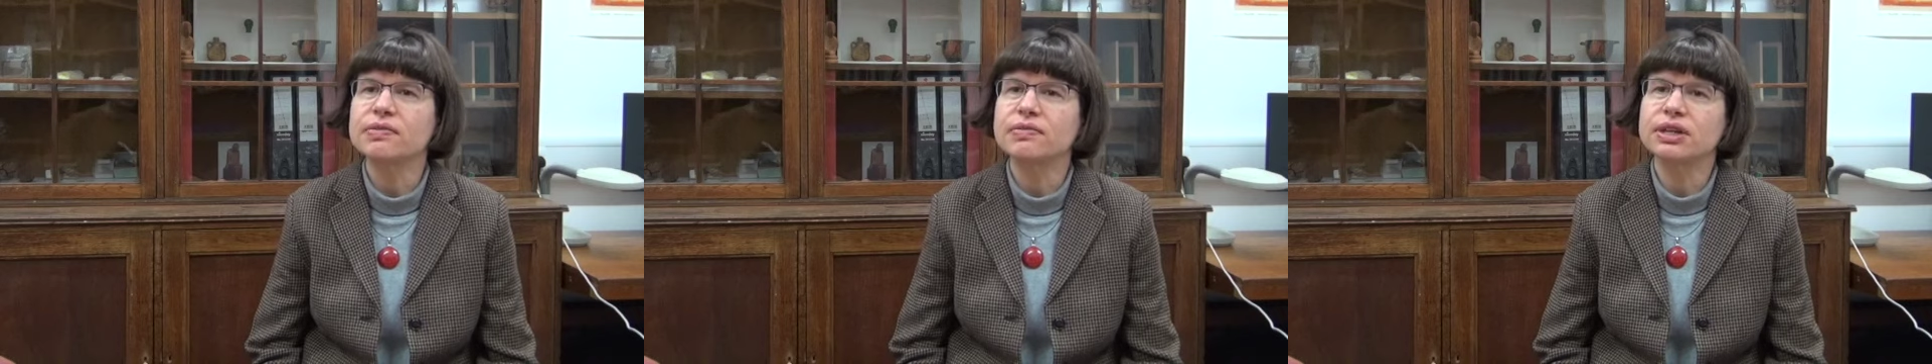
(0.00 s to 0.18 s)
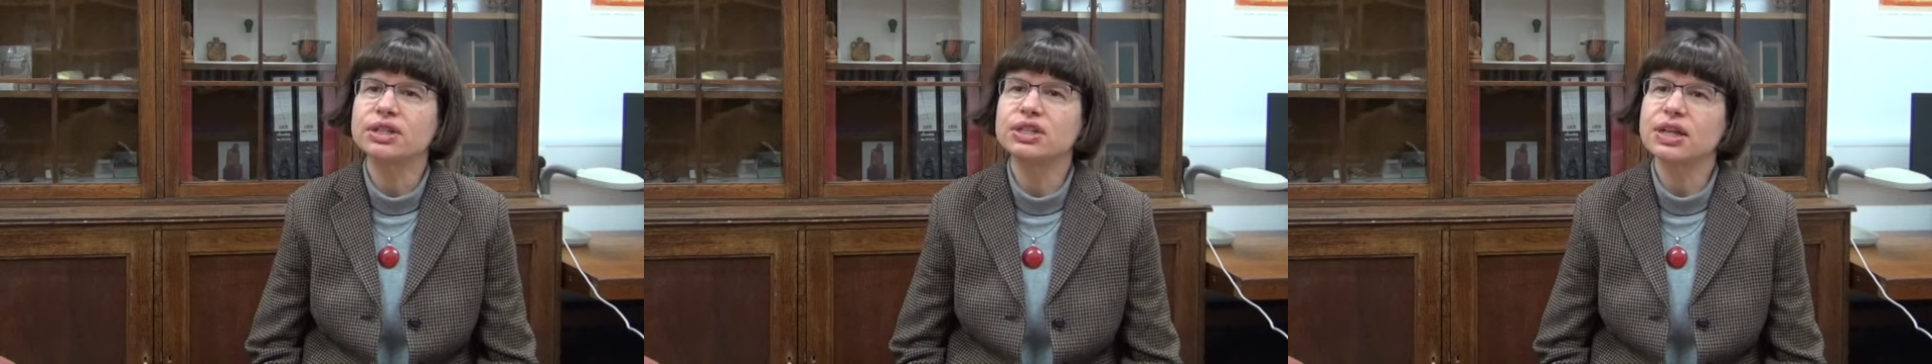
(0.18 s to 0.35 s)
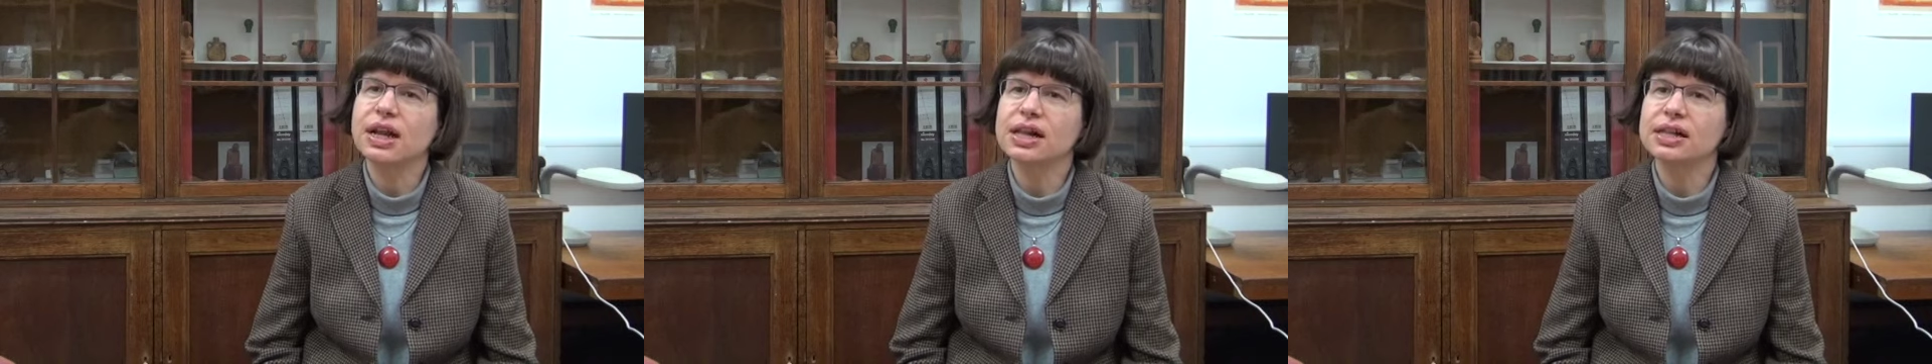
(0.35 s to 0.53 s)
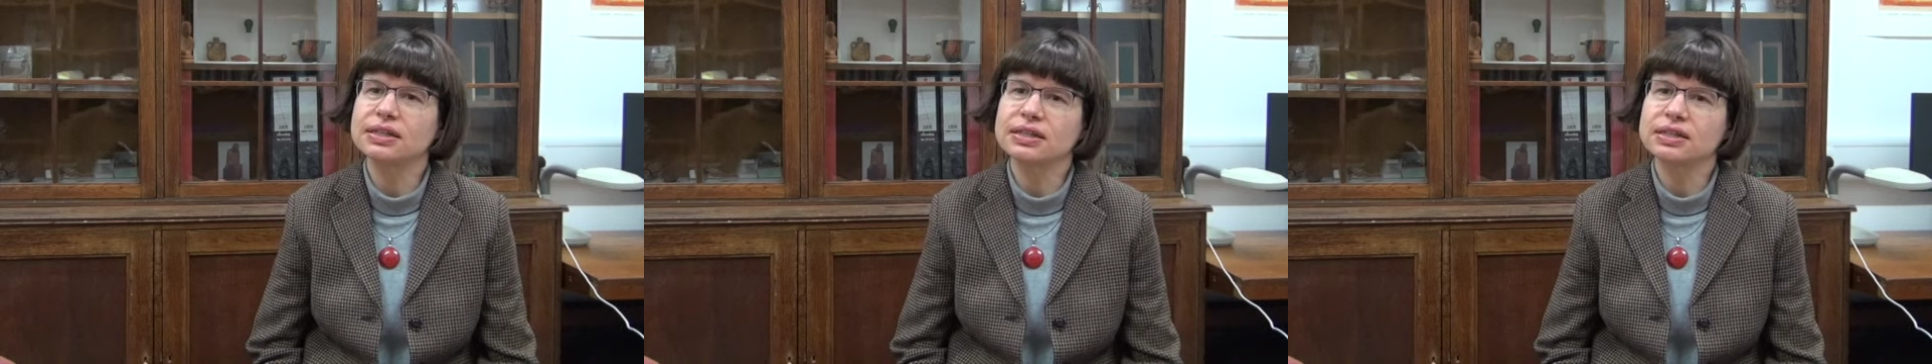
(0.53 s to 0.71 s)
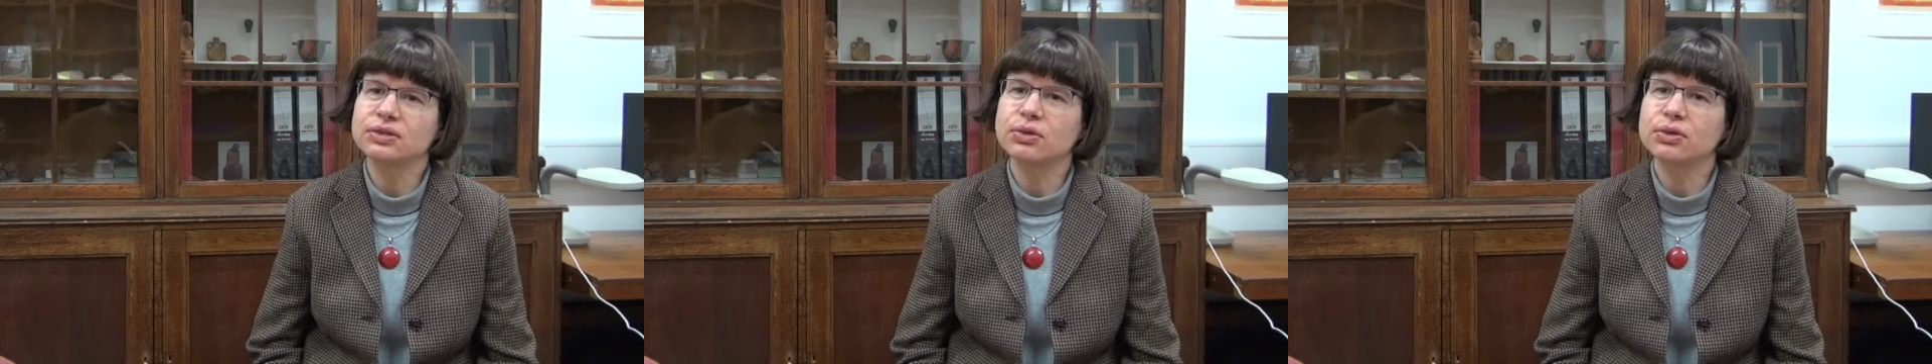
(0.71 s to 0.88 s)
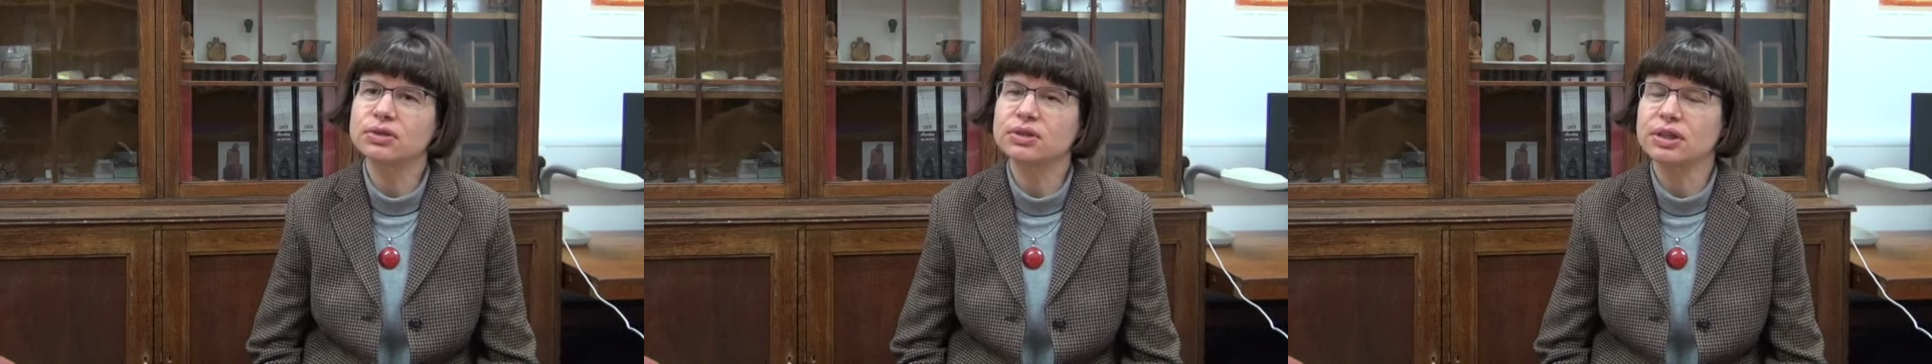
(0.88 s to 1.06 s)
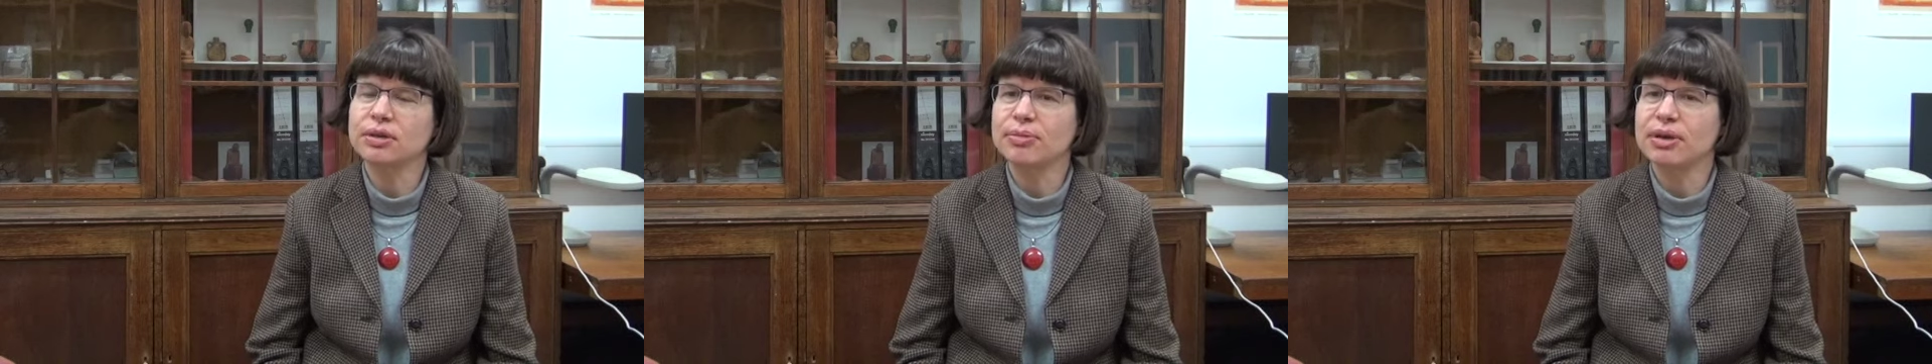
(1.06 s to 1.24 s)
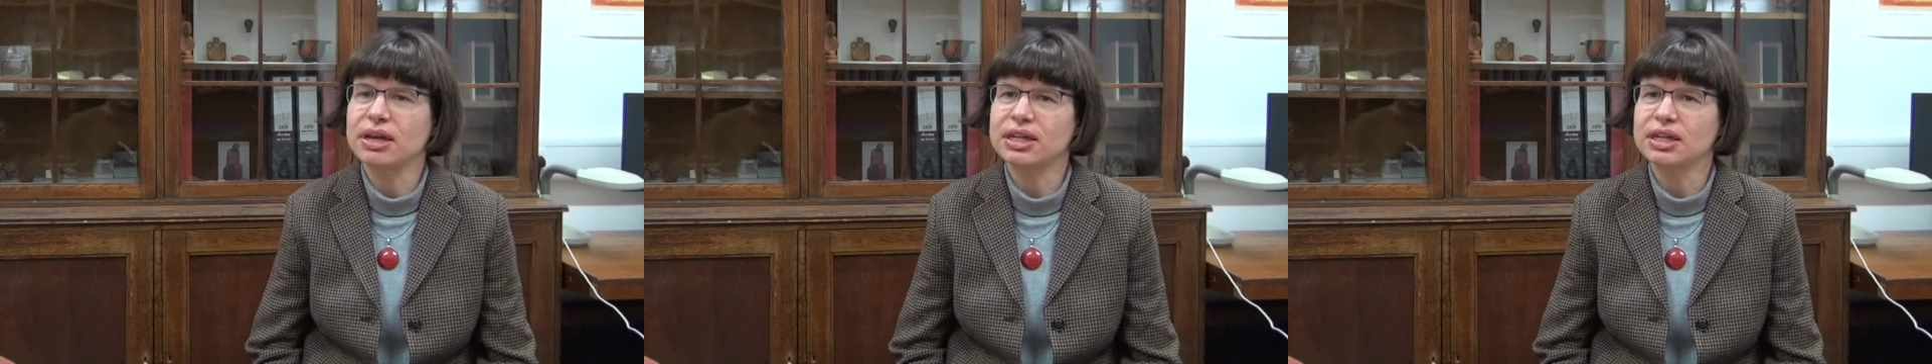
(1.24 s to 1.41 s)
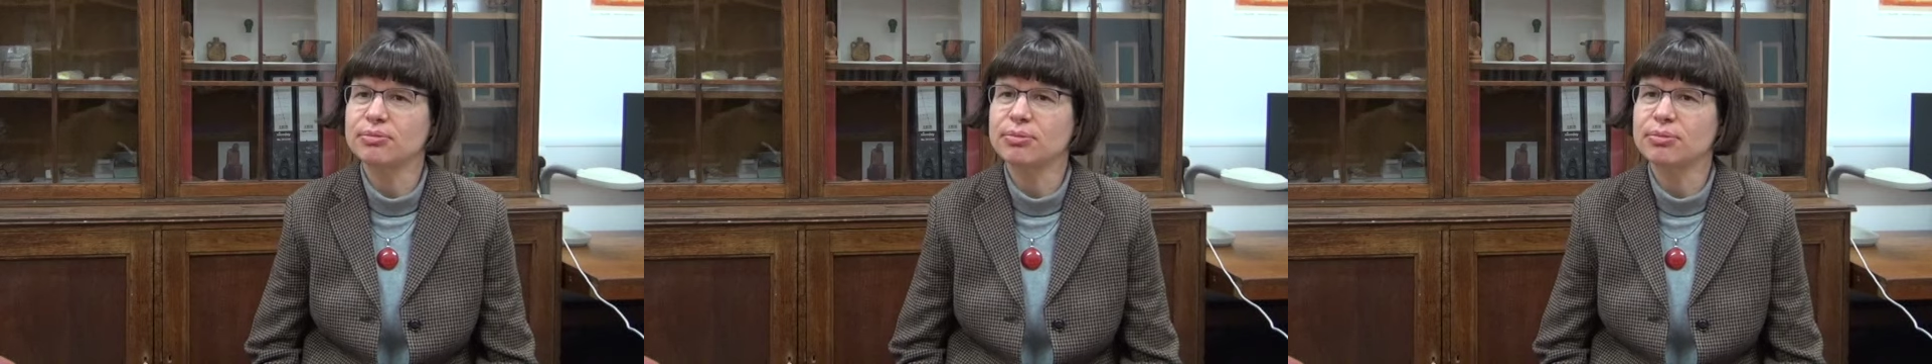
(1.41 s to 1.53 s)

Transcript: which tells us also a bit